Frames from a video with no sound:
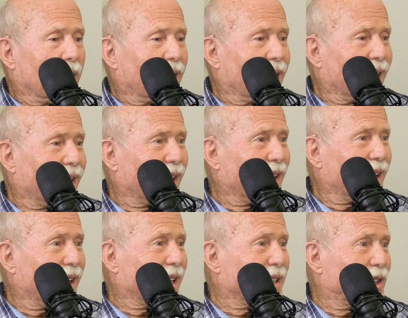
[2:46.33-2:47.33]

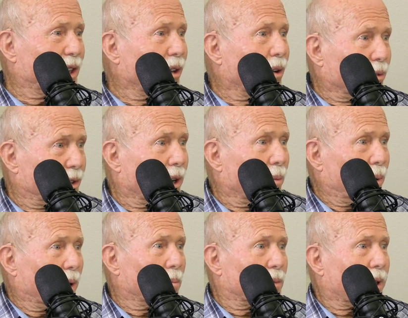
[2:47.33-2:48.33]
Jump
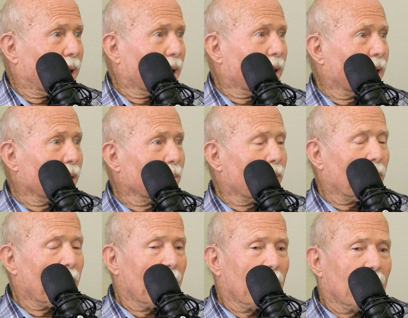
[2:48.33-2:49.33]
up and scare him.
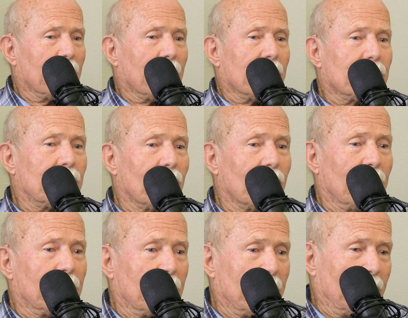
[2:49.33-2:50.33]
So,
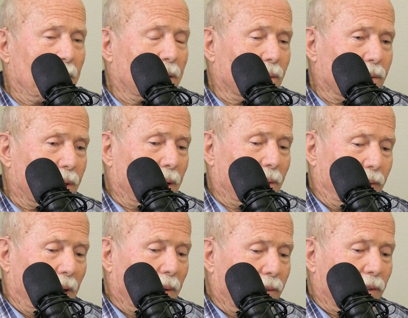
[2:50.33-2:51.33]
and those
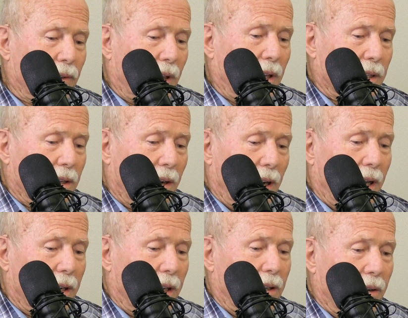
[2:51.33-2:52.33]
alfalfa things are
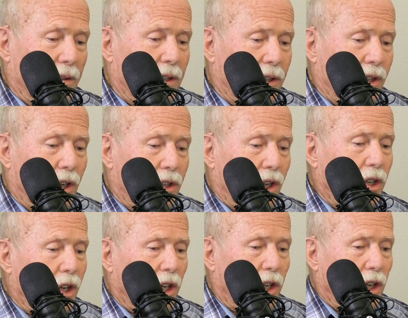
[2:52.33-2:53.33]
like, just
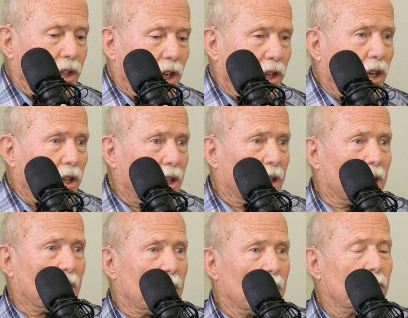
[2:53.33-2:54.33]

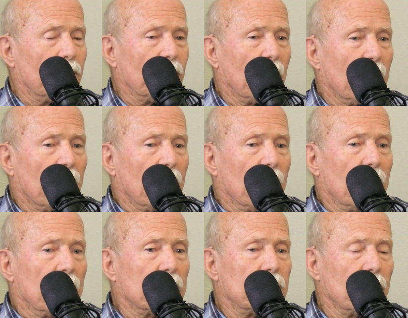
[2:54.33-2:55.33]
cutting.
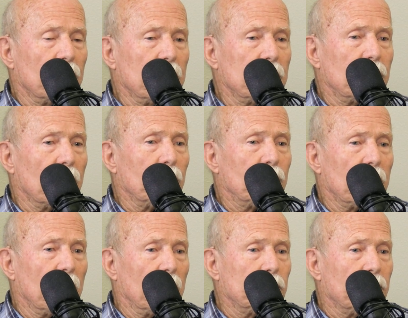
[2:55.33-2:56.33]
And so he jumped
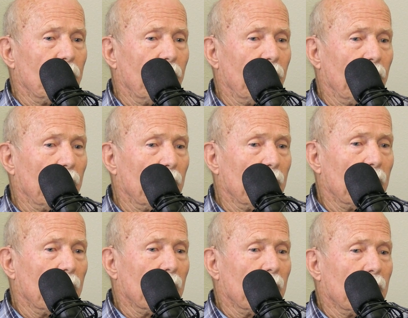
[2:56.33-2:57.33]
up
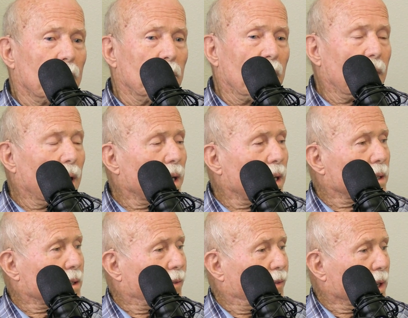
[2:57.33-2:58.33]
and about had
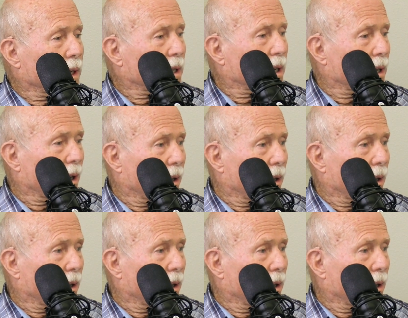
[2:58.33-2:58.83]
his feet cut